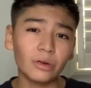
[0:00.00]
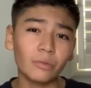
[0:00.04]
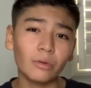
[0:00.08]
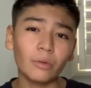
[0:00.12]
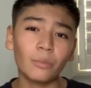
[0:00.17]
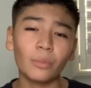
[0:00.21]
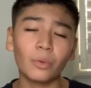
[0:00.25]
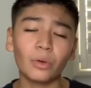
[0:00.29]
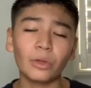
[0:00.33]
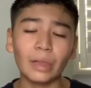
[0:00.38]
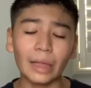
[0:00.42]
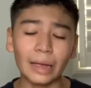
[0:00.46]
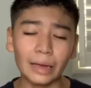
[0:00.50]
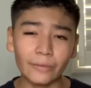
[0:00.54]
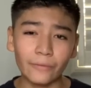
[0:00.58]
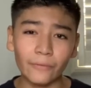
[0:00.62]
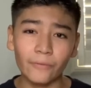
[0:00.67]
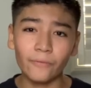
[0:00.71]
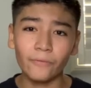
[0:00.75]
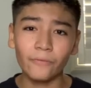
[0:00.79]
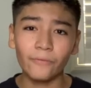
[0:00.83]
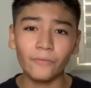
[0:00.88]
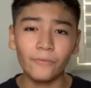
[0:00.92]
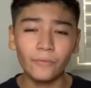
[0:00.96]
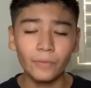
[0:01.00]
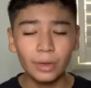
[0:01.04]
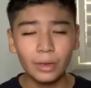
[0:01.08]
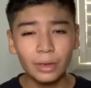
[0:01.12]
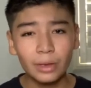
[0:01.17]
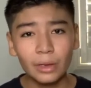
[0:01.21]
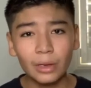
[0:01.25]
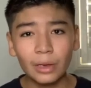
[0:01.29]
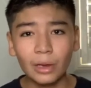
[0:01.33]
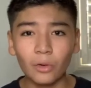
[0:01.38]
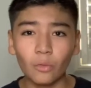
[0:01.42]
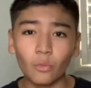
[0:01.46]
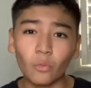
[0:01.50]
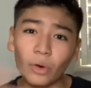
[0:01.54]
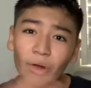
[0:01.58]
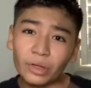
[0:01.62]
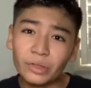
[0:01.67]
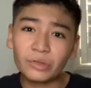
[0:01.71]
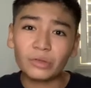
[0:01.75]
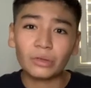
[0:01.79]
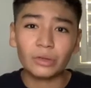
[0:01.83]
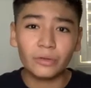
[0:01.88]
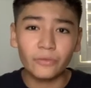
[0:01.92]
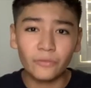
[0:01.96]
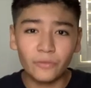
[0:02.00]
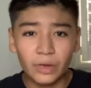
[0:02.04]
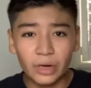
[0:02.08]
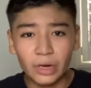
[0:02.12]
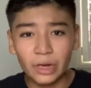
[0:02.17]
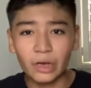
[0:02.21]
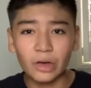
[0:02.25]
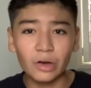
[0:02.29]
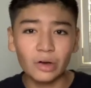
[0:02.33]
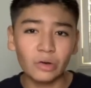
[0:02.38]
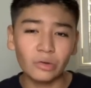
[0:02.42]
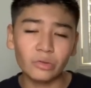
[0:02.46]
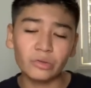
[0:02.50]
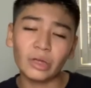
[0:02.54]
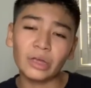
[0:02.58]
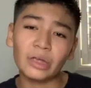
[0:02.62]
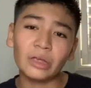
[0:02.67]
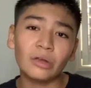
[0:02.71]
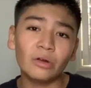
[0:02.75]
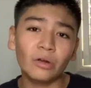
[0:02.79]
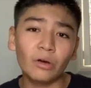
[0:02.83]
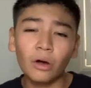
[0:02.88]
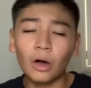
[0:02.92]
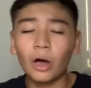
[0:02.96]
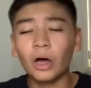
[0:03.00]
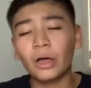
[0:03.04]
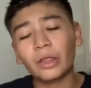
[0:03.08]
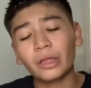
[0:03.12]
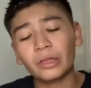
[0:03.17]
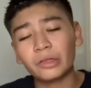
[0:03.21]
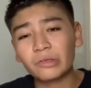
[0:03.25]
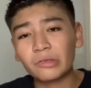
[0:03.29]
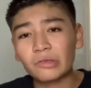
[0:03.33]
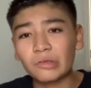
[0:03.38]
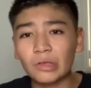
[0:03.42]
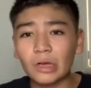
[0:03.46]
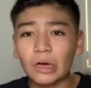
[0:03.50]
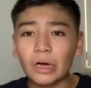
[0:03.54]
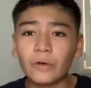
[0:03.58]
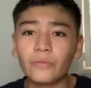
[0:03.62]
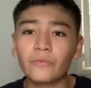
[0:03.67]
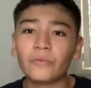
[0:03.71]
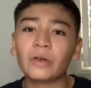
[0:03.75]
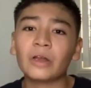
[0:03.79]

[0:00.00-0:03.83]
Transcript: We put like wrestling videos, like, you know, all that stuff.